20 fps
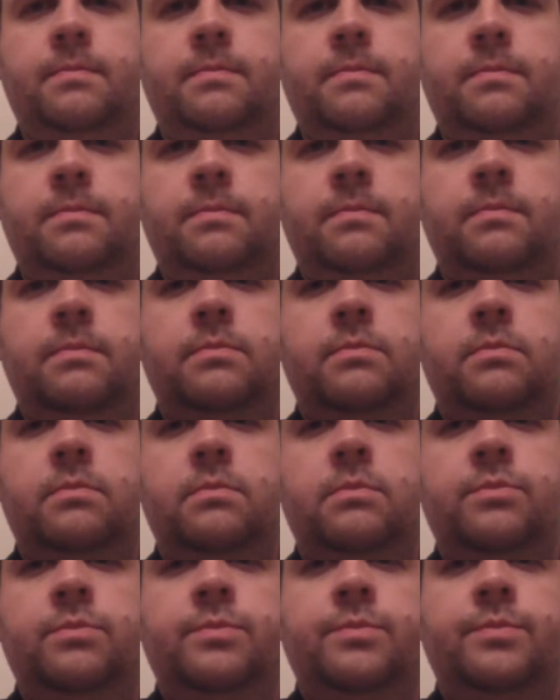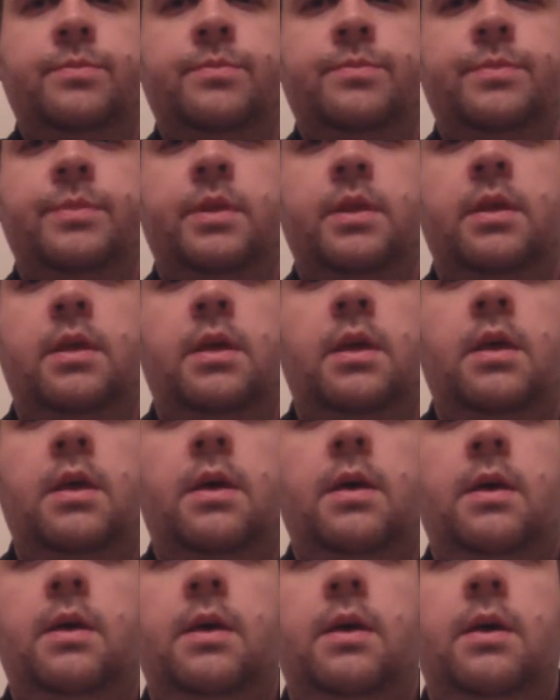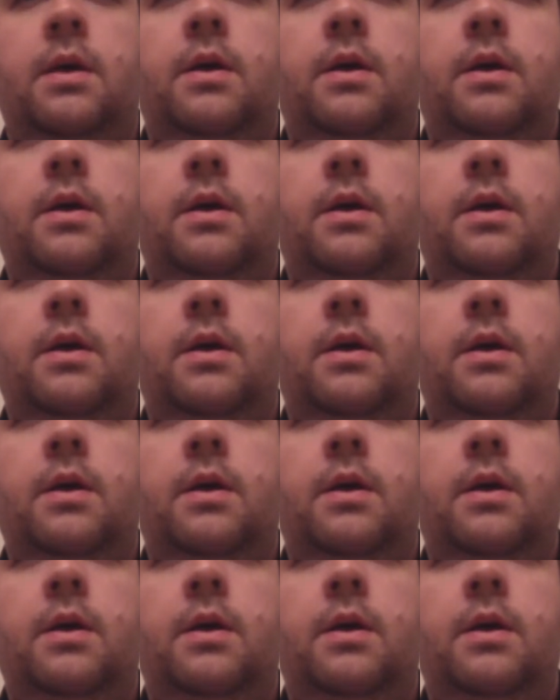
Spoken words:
Nobody speaks.